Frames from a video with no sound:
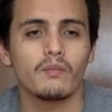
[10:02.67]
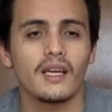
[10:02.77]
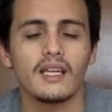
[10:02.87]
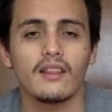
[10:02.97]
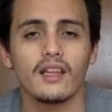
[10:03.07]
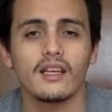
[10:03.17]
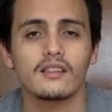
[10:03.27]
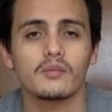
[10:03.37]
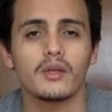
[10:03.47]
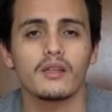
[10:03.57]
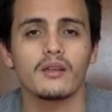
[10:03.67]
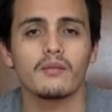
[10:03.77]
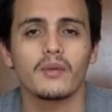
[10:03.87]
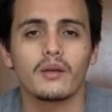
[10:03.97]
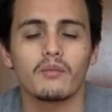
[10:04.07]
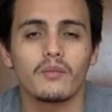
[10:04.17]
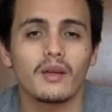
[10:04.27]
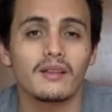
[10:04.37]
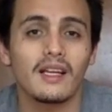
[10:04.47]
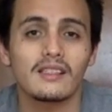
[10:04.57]
many things, but
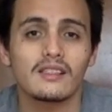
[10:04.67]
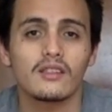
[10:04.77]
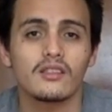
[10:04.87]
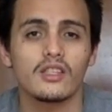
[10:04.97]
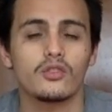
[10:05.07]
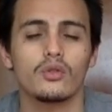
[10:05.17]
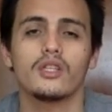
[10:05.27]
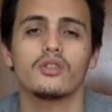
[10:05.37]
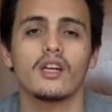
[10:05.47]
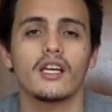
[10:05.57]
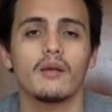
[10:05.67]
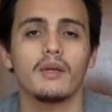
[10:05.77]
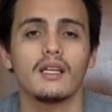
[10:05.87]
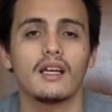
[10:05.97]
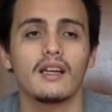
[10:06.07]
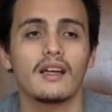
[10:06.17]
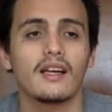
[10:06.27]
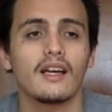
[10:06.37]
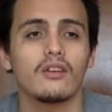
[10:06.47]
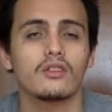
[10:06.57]
that's the situation I am in, and I
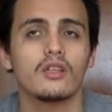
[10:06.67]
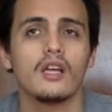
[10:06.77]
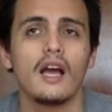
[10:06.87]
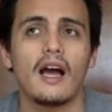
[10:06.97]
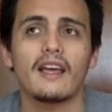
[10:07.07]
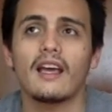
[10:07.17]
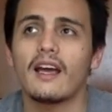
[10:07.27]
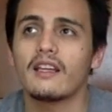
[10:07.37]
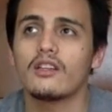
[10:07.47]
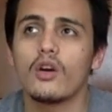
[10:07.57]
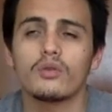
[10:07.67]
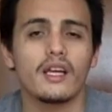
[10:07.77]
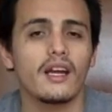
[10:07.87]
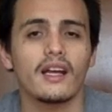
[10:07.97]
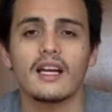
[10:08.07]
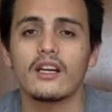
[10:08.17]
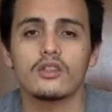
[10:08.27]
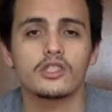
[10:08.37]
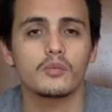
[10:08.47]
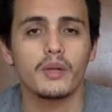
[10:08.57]
cannot. I know that I
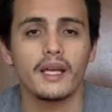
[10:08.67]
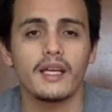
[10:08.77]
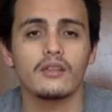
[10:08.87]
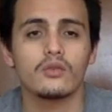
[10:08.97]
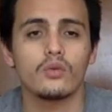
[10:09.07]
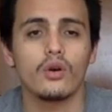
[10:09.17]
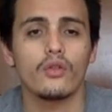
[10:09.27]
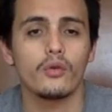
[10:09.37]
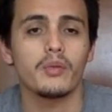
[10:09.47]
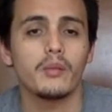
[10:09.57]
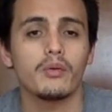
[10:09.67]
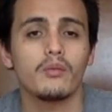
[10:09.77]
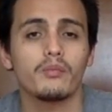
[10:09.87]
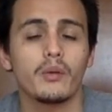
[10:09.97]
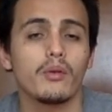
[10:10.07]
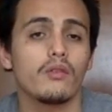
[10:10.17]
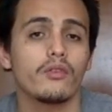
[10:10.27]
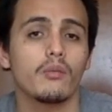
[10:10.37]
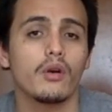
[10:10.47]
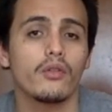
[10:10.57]
cannot explain to other people
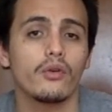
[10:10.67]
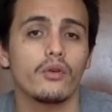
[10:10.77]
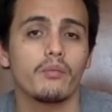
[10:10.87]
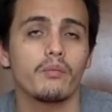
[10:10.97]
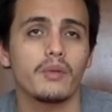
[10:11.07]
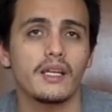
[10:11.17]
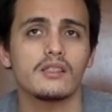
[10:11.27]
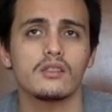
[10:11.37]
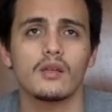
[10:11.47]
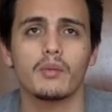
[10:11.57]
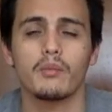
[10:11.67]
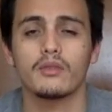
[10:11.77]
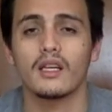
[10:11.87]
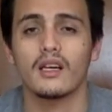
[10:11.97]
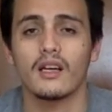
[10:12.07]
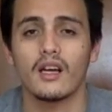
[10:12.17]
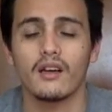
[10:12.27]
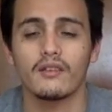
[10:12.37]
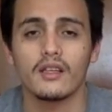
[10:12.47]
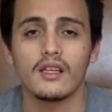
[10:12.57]
from other places and people that
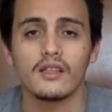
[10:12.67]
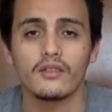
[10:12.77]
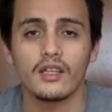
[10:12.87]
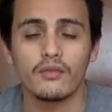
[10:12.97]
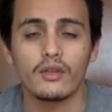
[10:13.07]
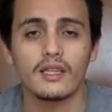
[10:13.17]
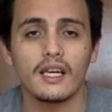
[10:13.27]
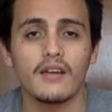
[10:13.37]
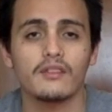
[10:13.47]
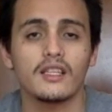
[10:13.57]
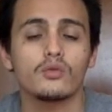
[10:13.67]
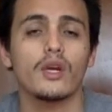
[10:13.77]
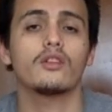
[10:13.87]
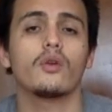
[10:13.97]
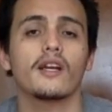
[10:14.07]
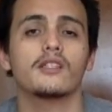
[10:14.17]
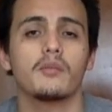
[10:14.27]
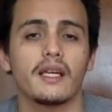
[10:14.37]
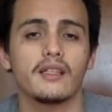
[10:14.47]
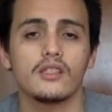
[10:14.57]
have different lives. I try to
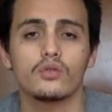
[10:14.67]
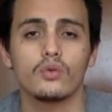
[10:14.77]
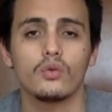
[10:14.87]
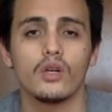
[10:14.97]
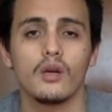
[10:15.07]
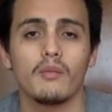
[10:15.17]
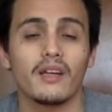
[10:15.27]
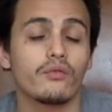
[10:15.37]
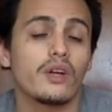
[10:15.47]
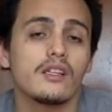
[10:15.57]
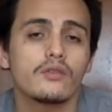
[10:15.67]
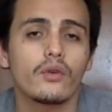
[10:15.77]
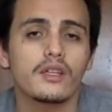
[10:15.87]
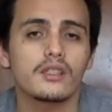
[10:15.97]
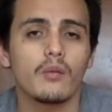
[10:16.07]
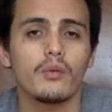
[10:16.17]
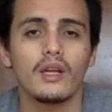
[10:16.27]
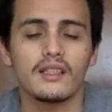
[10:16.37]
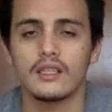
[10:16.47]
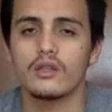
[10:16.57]
explain this to my friends, for example,
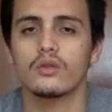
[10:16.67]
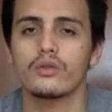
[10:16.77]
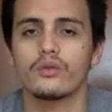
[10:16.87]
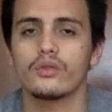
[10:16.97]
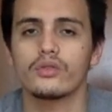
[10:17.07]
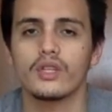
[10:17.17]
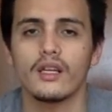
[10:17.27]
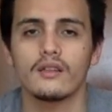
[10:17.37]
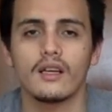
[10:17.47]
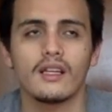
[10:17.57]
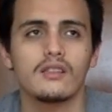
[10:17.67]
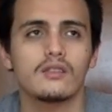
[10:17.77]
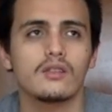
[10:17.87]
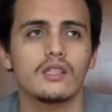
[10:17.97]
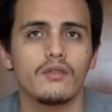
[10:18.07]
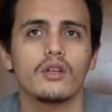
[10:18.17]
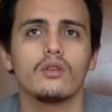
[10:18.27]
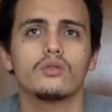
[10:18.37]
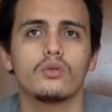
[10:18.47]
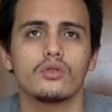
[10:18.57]
they don't understand, and it's
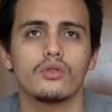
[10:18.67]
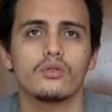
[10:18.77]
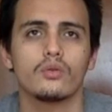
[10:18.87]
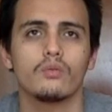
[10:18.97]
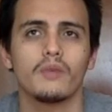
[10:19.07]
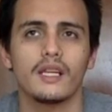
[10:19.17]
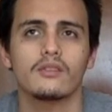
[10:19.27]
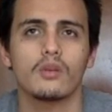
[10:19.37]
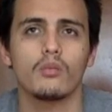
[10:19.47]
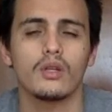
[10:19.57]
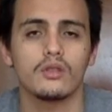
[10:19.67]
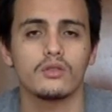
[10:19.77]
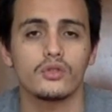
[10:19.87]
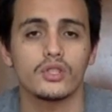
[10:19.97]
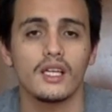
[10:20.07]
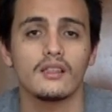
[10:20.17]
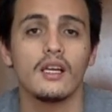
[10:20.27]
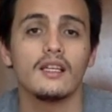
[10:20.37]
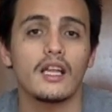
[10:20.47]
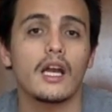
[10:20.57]
difficult to make someone understand
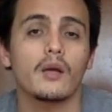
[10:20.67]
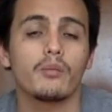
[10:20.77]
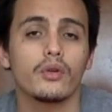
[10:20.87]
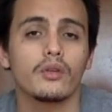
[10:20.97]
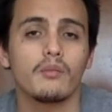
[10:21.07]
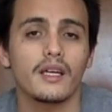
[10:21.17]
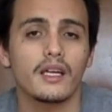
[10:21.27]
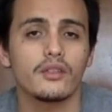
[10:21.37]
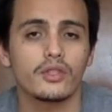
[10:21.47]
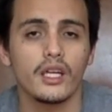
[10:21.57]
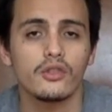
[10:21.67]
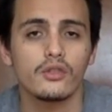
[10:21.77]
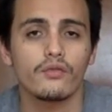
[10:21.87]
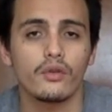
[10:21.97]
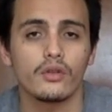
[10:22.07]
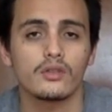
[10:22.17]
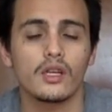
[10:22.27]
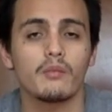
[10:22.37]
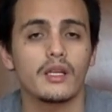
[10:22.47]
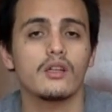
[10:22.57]
that I put my education first,
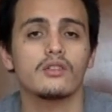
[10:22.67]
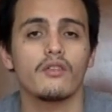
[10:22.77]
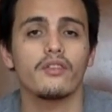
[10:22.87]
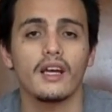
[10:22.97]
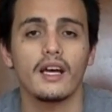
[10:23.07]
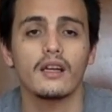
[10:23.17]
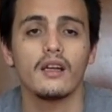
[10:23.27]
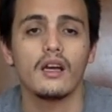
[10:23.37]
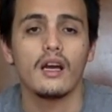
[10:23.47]
and because of that,